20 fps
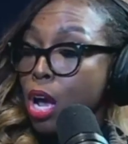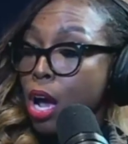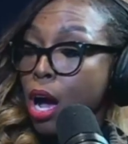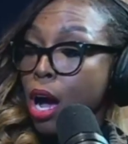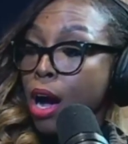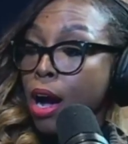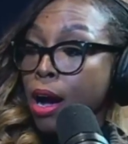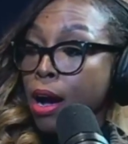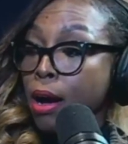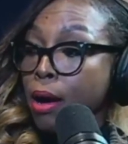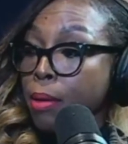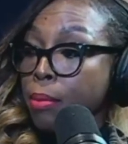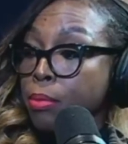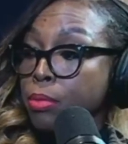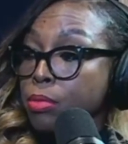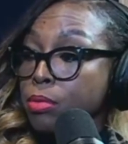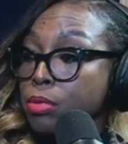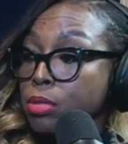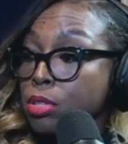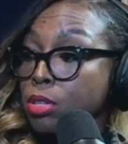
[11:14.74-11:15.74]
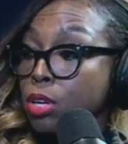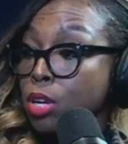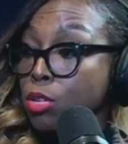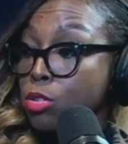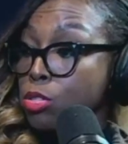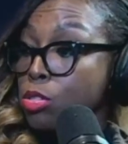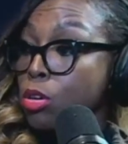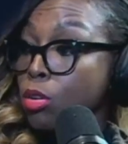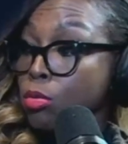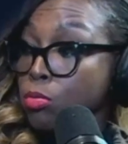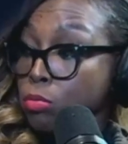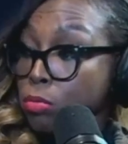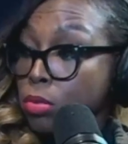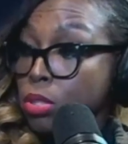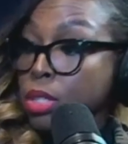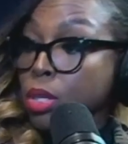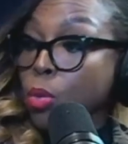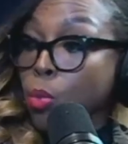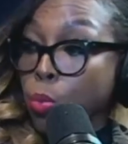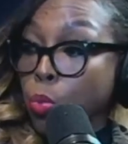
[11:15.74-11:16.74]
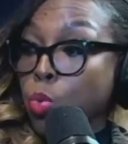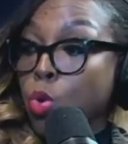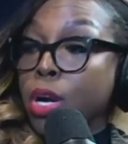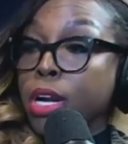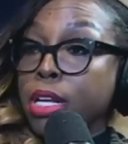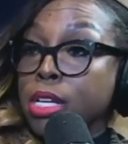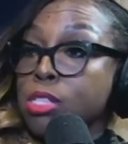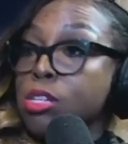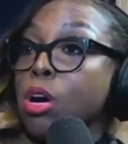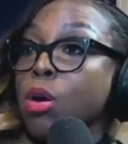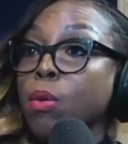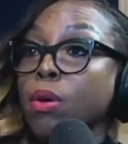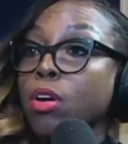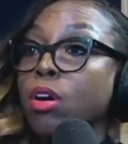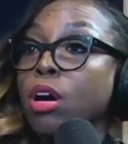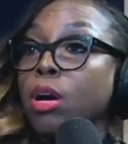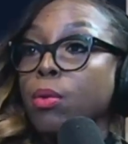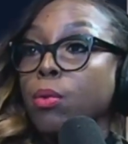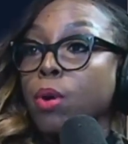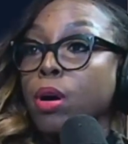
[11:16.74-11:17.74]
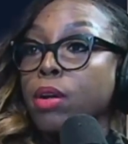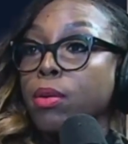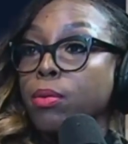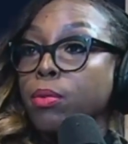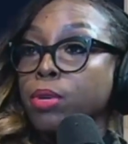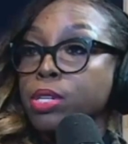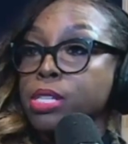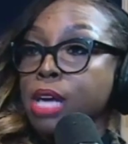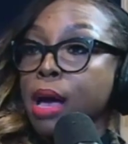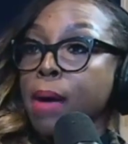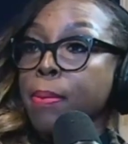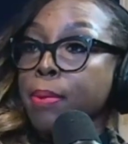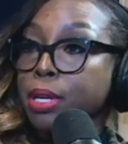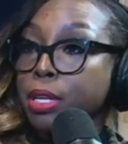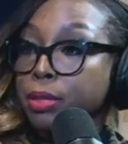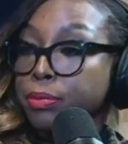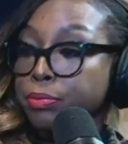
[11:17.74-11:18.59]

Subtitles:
You know, so, you know, what is going on? What's happening?